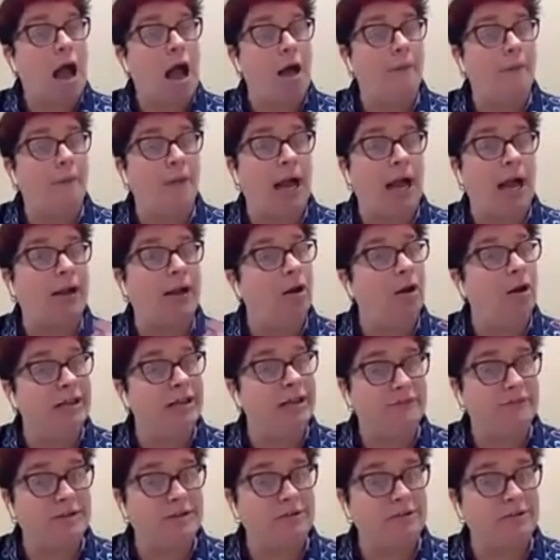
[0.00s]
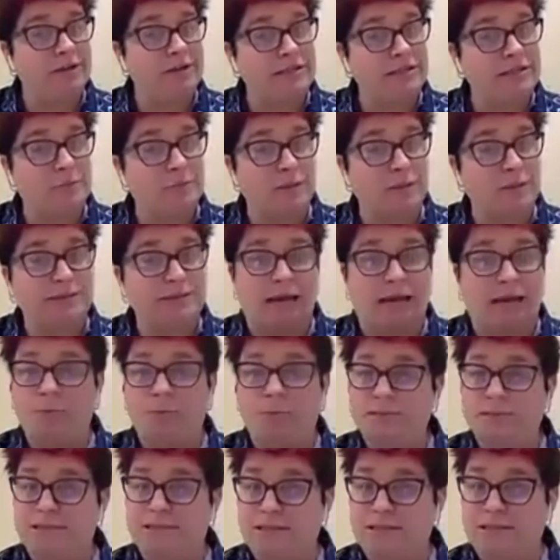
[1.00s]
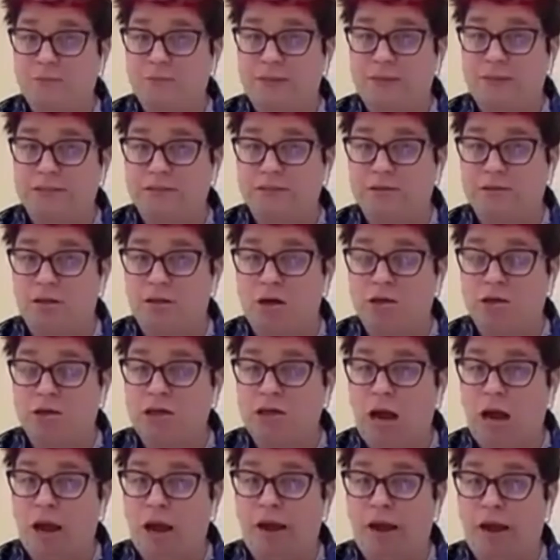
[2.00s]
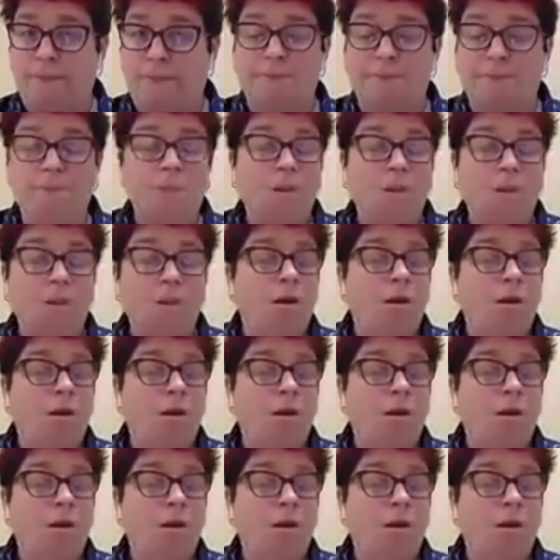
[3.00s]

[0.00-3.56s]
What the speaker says: I know I live in a really small town, but 6 weeks is a long time.